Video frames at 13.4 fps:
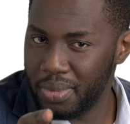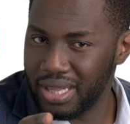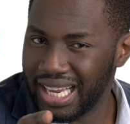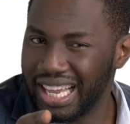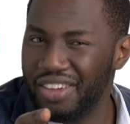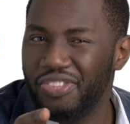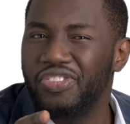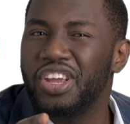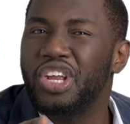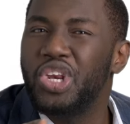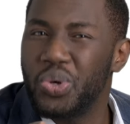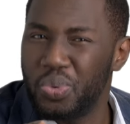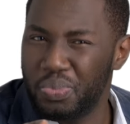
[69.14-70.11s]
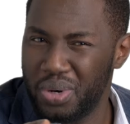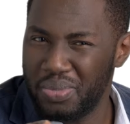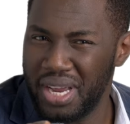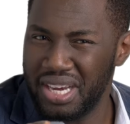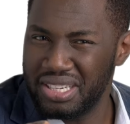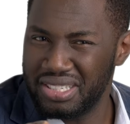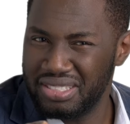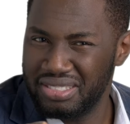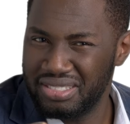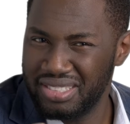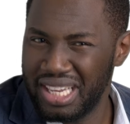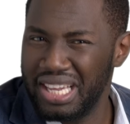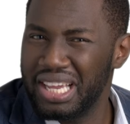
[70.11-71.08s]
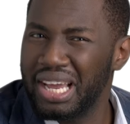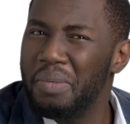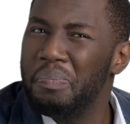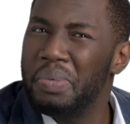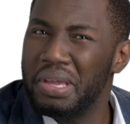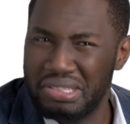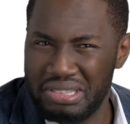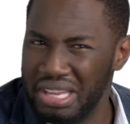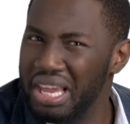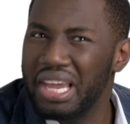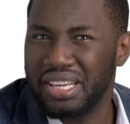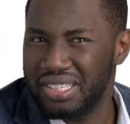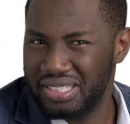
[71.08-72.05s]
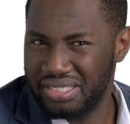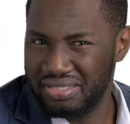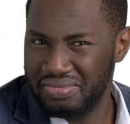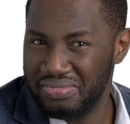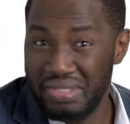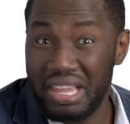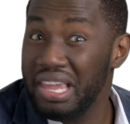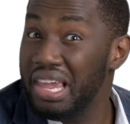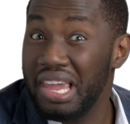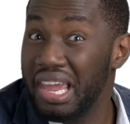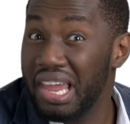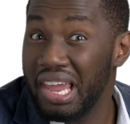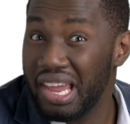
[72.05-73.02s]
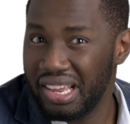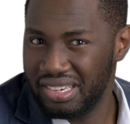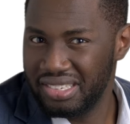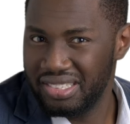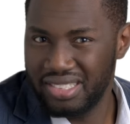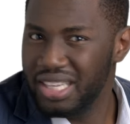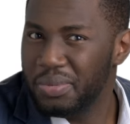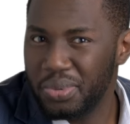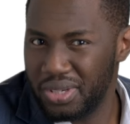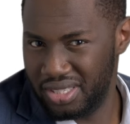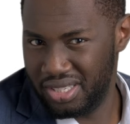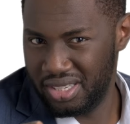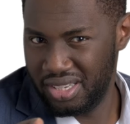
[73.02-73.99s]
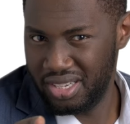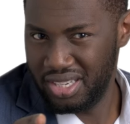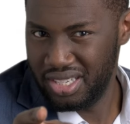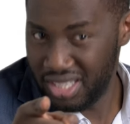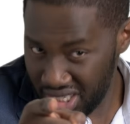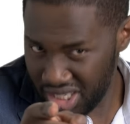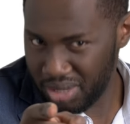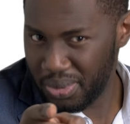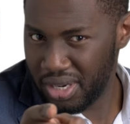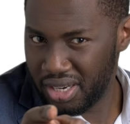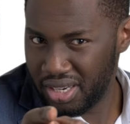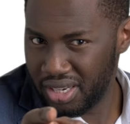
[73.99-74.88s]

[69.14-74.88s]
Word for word: out of Miami, dodged and 6ix9ine your way, Takashi